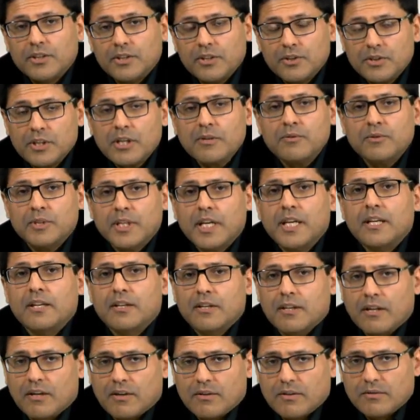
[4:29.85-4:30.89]
"You don't yet
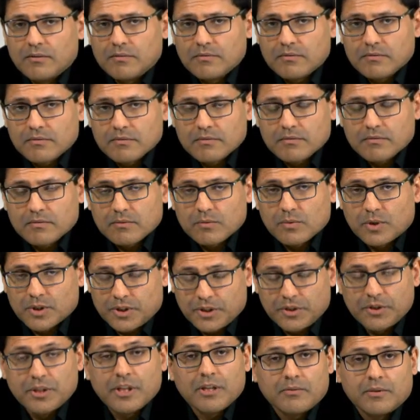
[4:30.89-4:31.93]
know
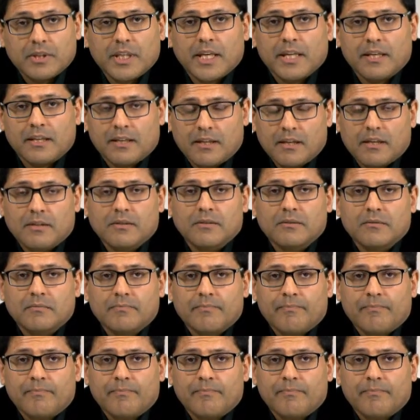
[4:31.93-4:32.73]
what you don't yet know."